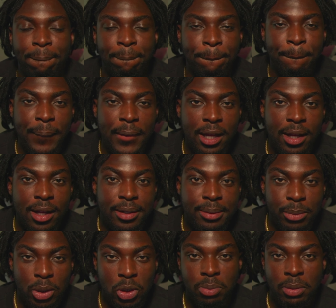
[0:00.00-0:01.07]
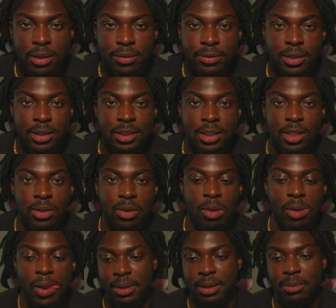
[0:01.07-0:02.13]
Most of my friends know.
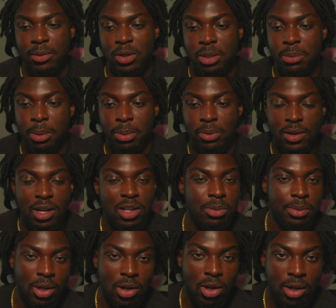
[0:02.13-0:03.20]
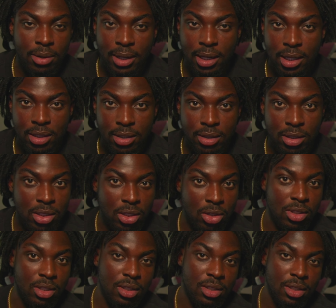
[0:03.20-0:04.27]
Most of the people following me are my
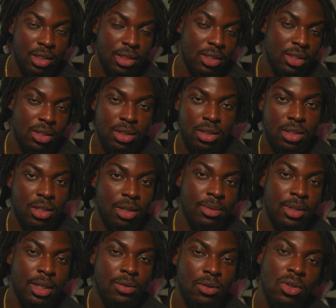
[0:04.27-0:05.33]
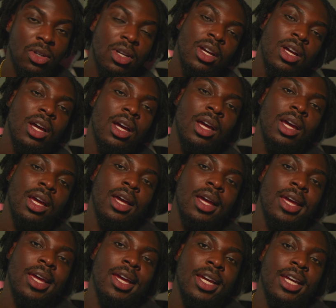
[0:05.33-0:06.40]
associates to some level.
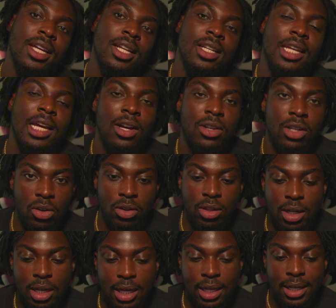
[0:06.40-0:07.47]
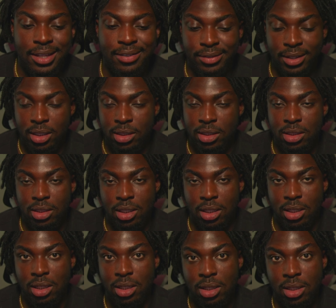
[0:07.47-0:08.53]
And y'all know that I invest
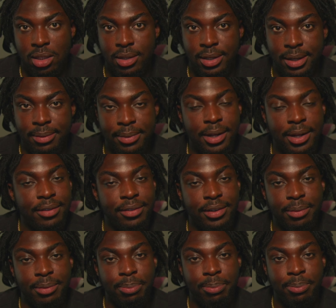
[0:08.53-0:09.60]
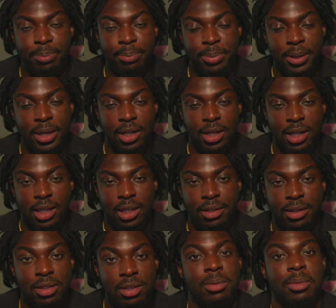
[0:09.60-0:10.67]
damn near every penny that gets
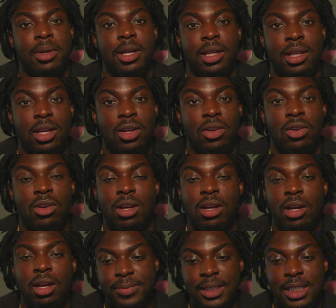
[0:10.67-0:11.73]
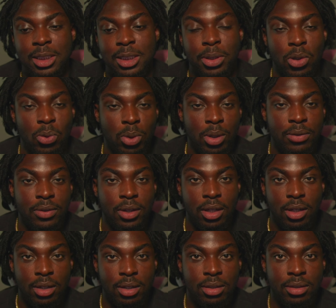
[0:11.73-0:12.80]
into my account. It's been a rough
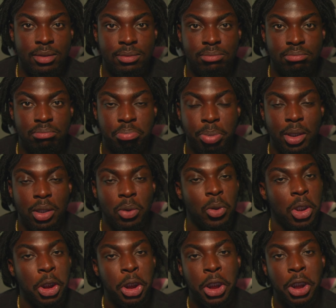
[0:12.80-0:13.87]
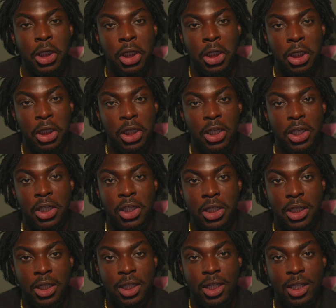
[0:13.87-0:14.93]
year, but we're looking good again. You
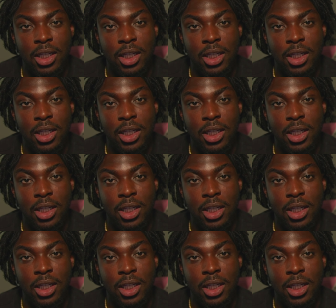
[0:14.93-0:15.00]
dig?